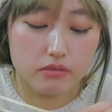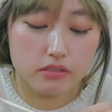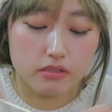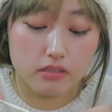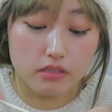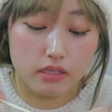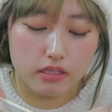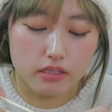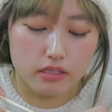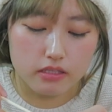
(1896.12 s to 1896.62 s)

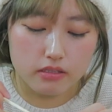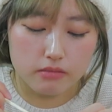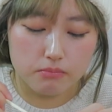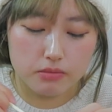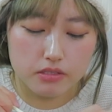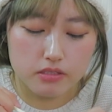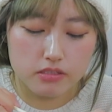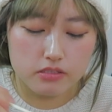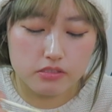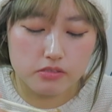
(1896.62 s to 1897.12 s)
didn't like
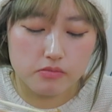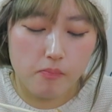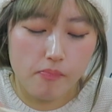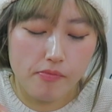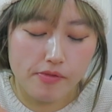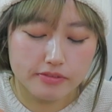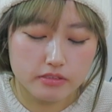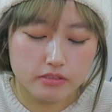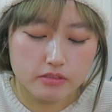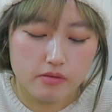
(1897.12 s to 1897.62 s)
it because
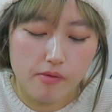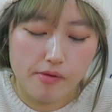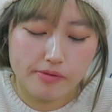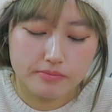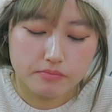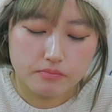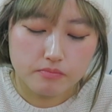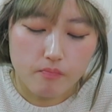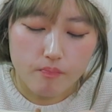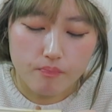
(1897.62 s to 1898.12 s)

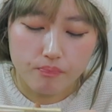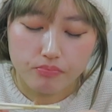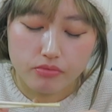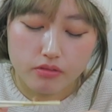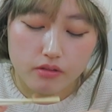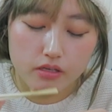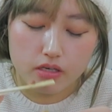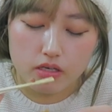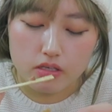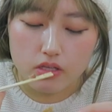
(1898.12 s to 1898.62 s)

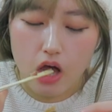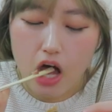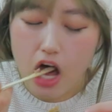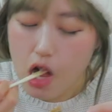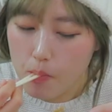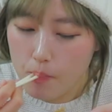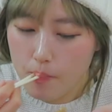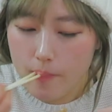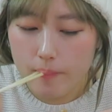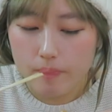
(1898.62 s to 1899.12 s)
I don't
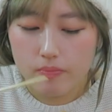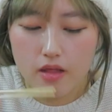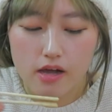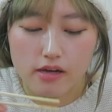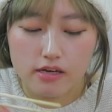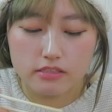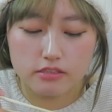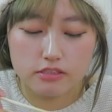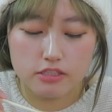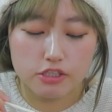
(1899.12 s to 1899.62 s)
know.
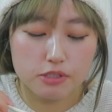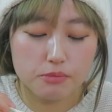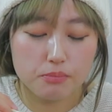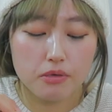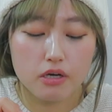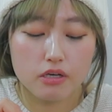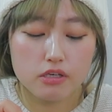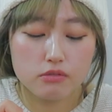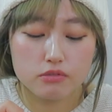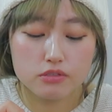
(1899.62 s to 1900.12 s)
I guess Harry
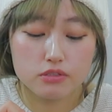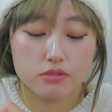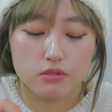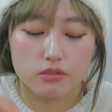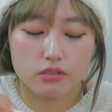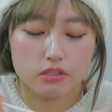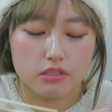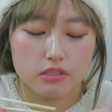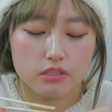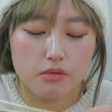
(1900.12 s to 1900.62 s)
Potter was
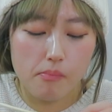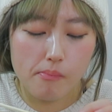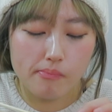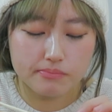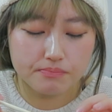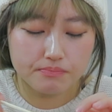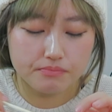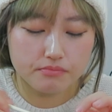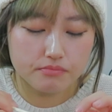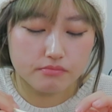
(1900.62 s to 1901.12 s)
so good,
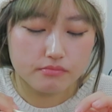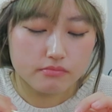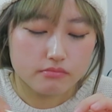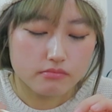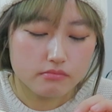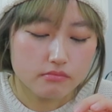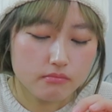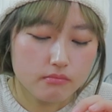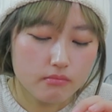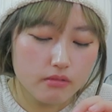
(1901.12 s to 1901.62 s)

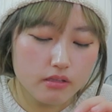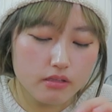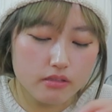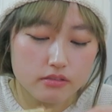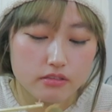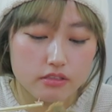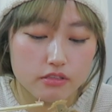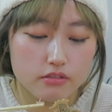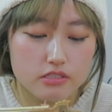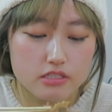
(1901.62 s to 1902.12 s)

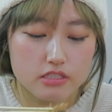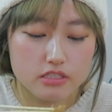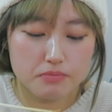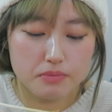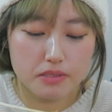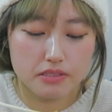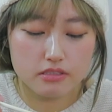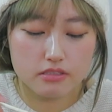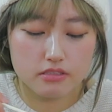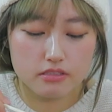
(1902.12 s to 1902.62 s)
and they were
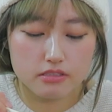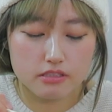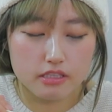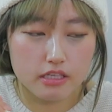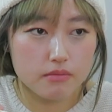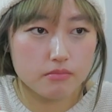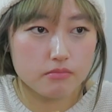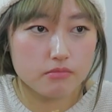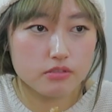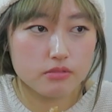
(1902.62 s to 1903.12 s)
expecting the
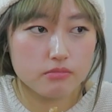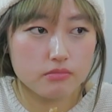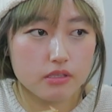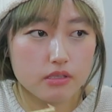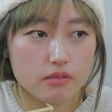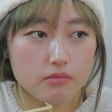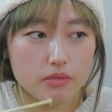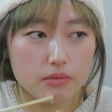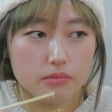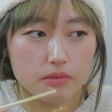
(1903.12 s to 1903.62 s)
same or
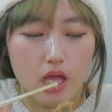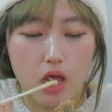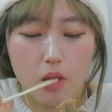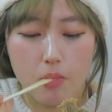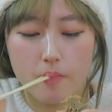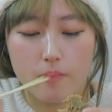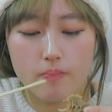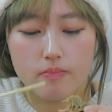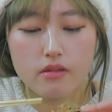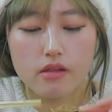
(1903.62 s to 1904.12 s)
something
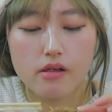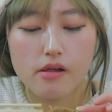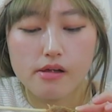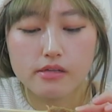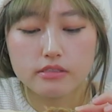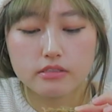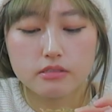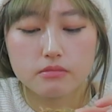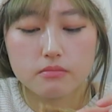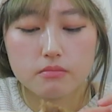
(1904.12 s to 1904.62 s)
maybe,
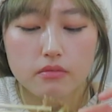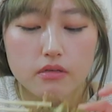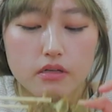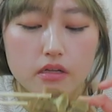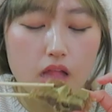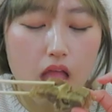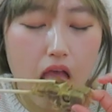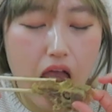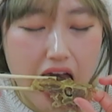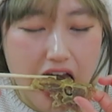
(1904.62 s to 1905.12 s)

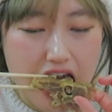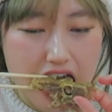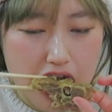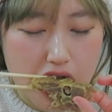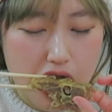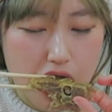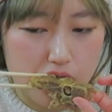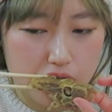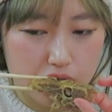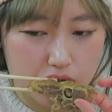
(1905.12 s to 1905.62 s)
but
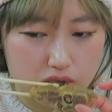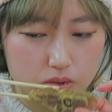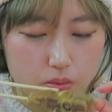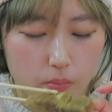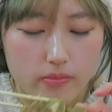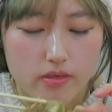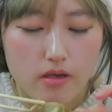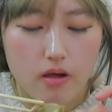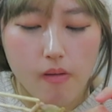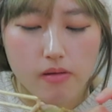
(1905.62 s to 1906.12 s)

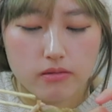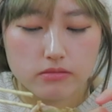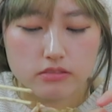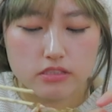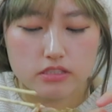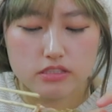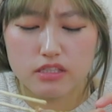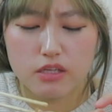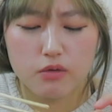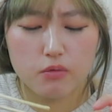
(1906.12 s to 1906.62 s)

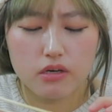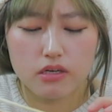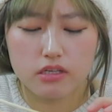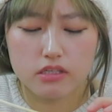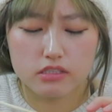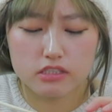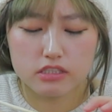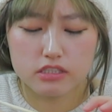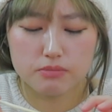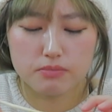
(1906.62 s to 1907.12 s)
that's not what
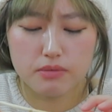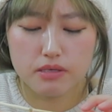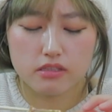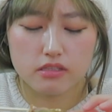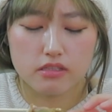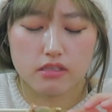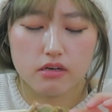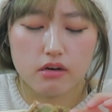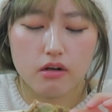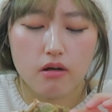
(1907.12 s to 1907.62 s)
I
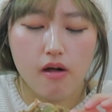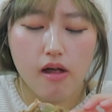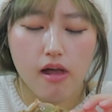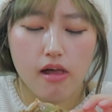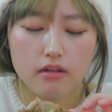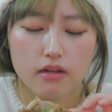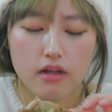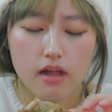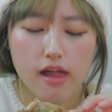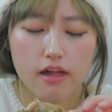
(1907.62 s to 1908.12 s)
expected at all.
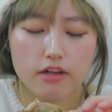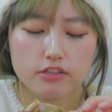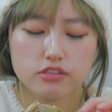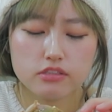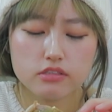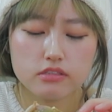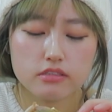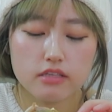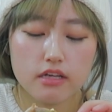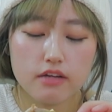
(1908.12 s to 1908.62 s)
I
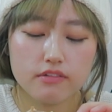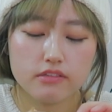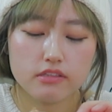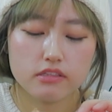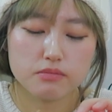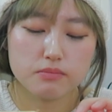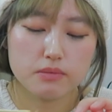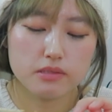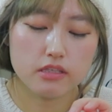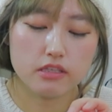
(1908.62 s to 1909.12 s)
actually didn't have
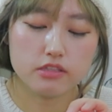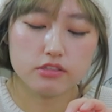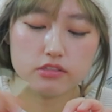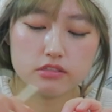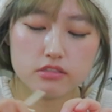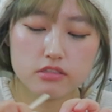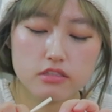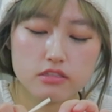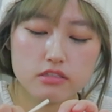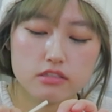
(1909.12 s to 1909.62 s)
any
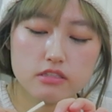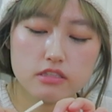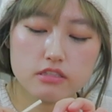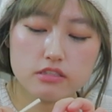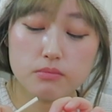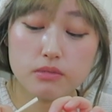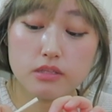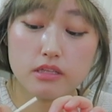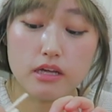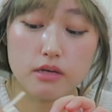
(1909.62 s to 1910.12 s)
expectations because it's
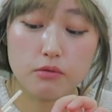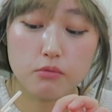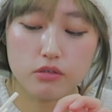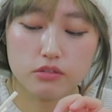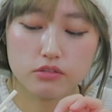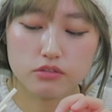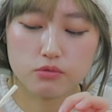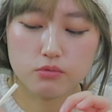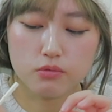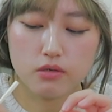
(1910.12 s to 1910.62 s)
not something that I
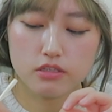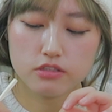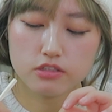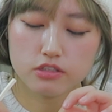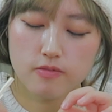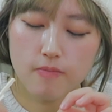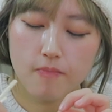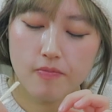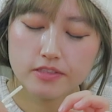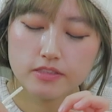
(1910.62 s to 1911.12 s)
wanted to
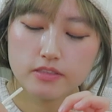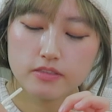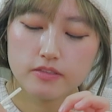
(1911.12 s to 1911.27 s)
watch.